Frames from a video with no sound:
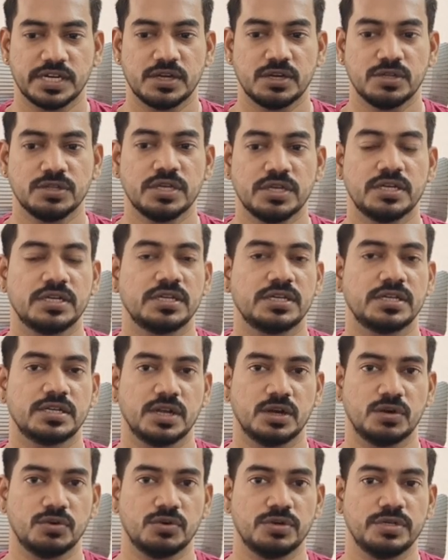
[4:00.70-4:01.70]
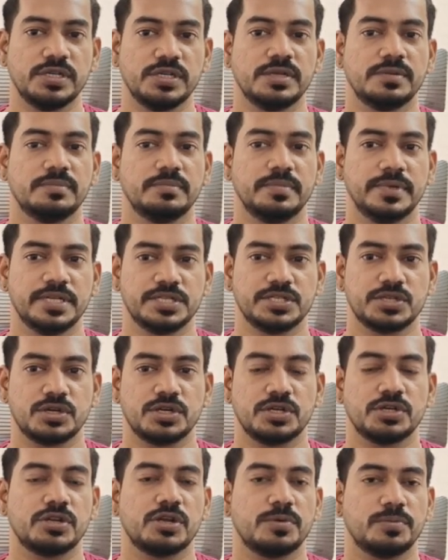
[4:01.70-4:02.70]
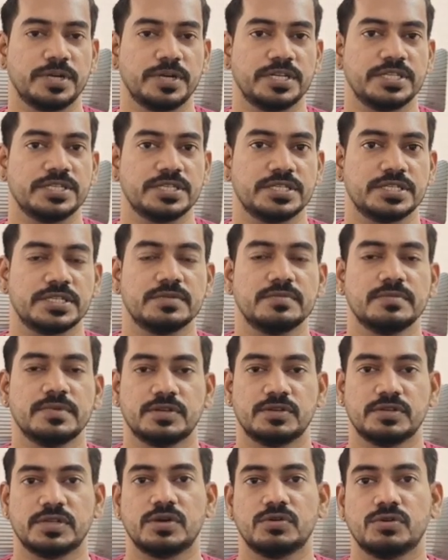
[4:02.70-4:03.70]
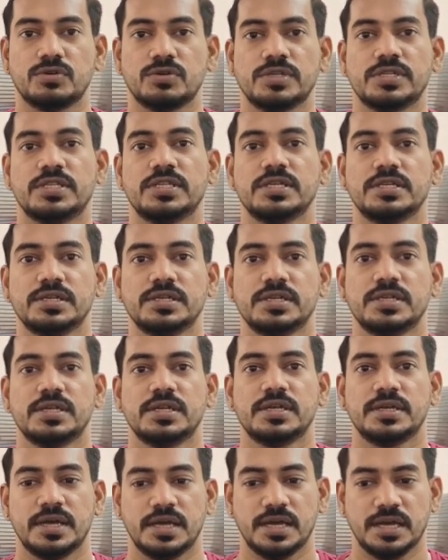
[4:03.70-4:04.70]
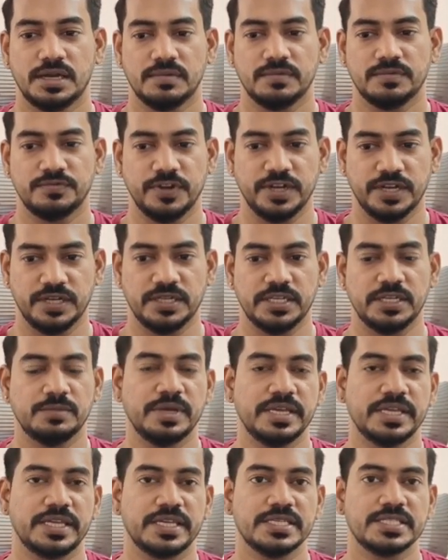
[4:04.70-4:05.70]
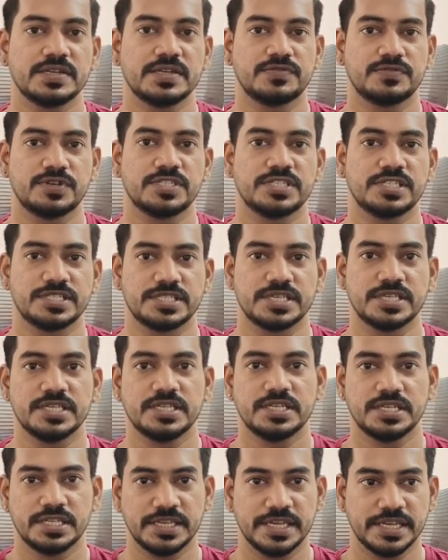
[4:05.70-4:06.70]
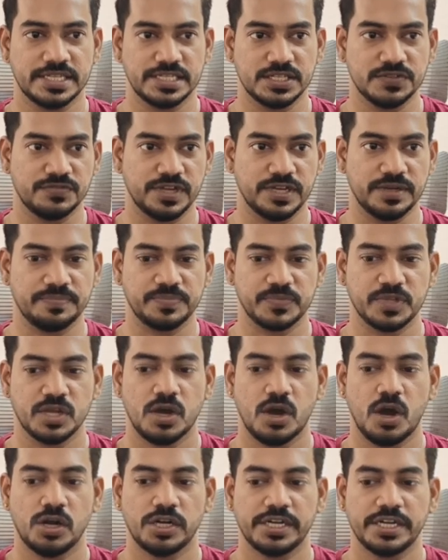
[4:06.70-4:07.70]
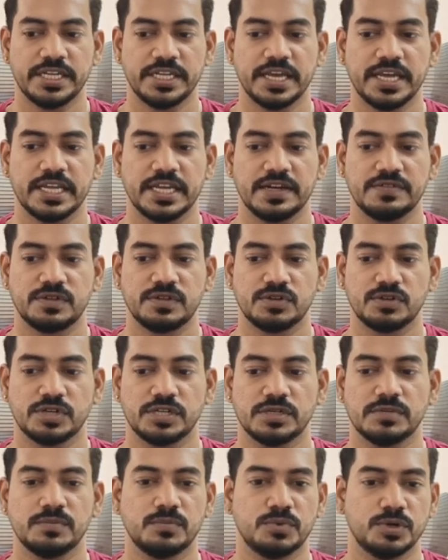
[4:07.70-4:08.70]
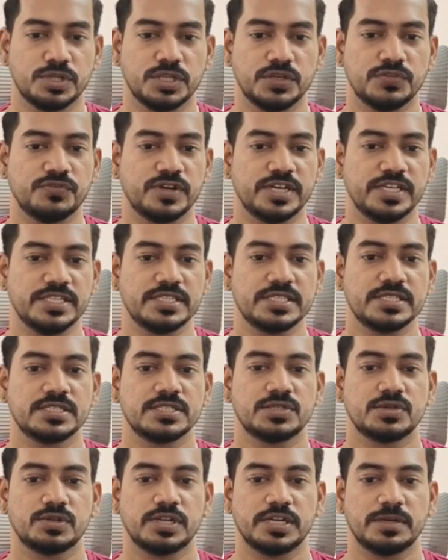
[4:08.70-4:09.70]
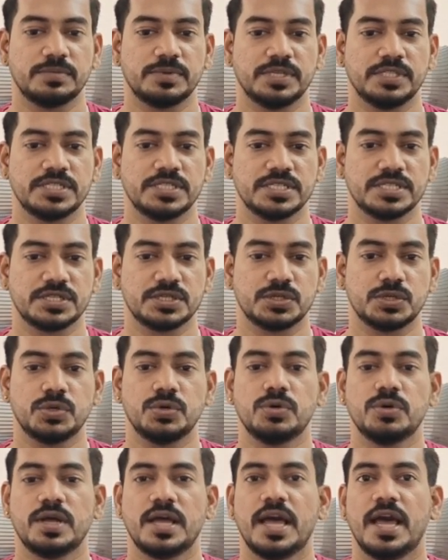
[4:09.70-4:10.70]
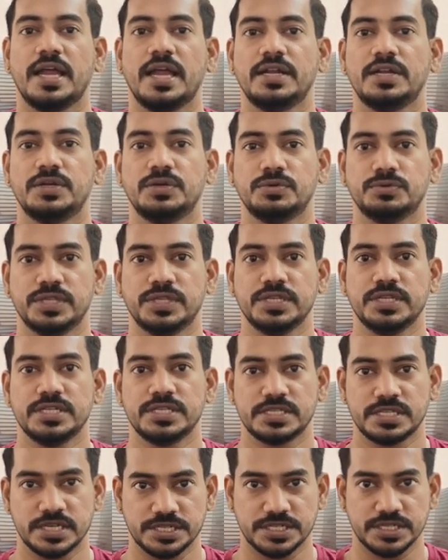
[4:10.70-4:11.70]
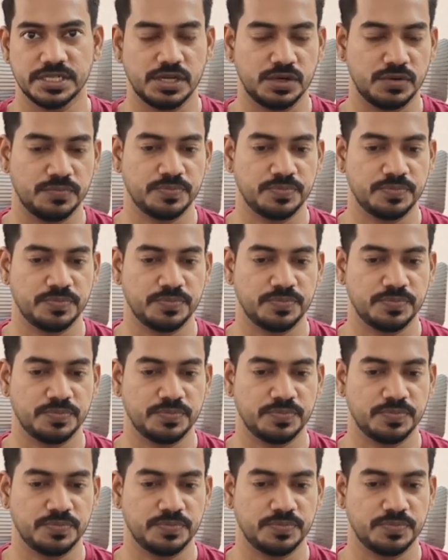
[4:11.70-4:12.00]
on the download based on your operating system. It will download the file. In my case, of course, it's a exe file. Already I have downloaded both the files, so let me just go and do the installation now.